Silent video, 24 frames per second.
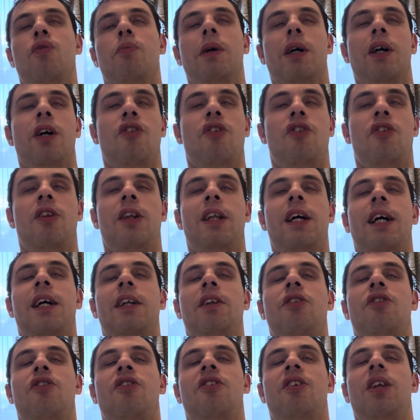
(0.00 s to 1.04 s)
because that
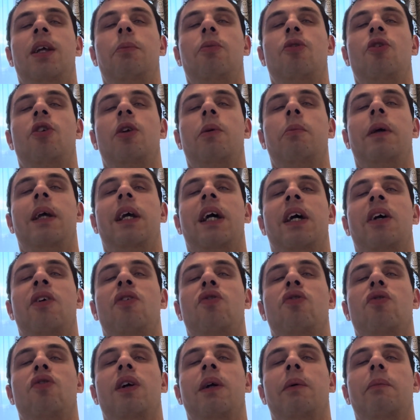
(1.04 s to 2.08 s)
seems to be
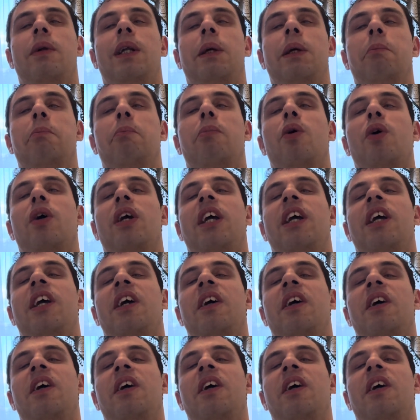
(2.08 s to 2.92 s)
extremely buggy.